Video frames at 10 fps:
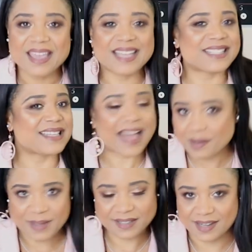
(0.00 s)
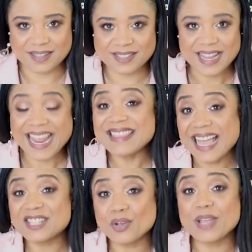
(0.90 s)
It's not a business. And
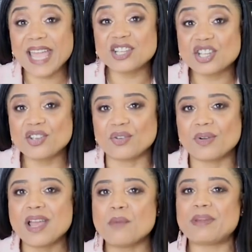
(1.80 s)
that's okay too.